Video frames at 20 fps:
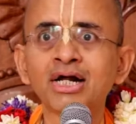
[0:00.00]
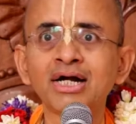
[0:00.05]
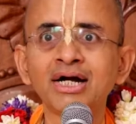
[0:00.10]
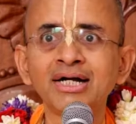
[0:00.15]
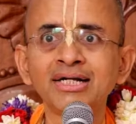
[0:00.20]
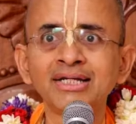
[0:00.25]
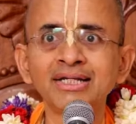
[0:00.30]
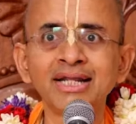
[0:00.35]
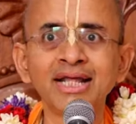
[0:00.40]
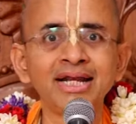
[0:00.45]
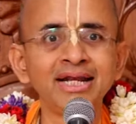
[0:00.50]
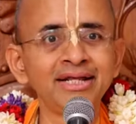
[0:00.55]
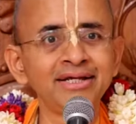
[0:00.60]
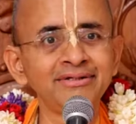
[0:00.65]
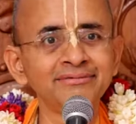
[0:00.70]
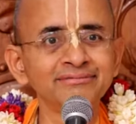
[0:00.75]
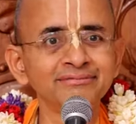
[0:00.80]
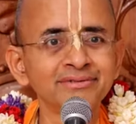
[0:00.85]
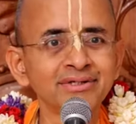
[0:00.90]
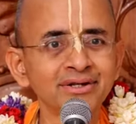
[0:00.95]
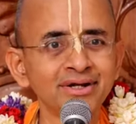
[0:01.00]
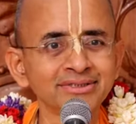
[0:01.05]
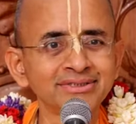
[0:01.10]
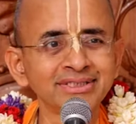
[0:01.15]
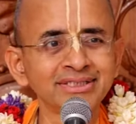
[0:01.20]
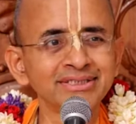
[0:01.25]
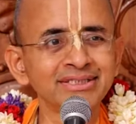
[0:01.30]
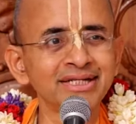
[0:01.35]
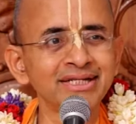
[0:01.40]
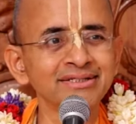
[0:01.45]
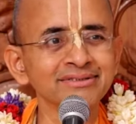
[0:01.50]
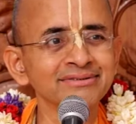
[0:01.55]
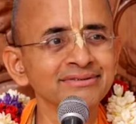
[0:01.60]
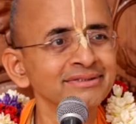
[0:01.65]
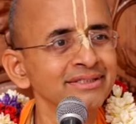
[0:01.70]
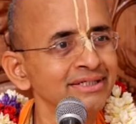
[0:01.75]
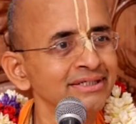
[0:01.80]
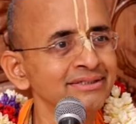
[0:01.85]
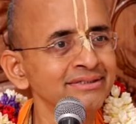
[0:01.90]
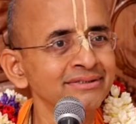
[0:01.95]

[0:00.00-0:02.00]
Dwaraka in LA, Los Angeles.